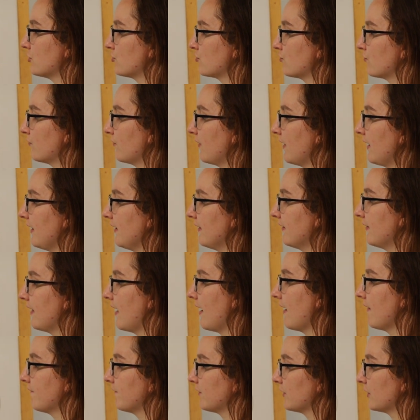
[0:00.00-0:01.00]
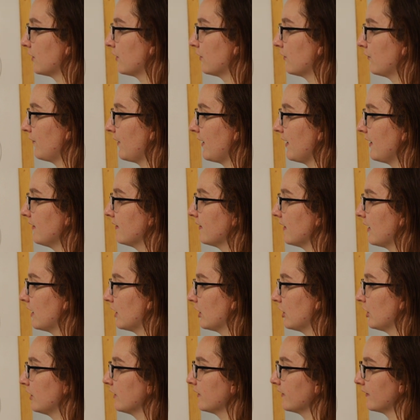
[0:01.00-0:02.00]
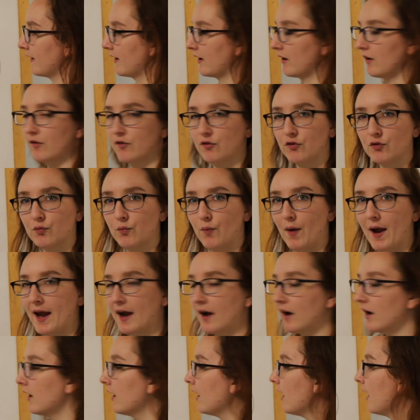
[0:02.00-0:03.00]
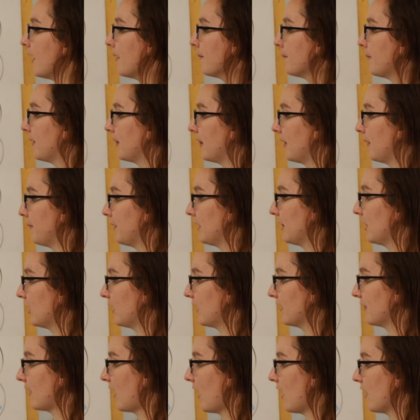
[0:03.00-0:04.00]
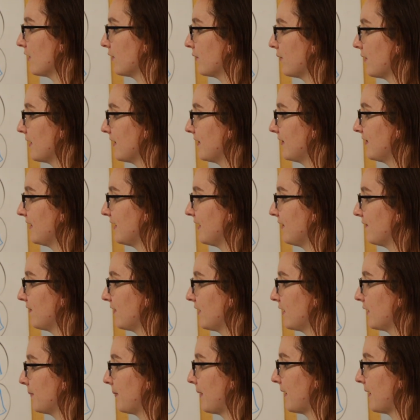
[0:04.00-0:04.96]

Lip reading: trace that first face, it looks like a square, but let me look at the other one, see if they're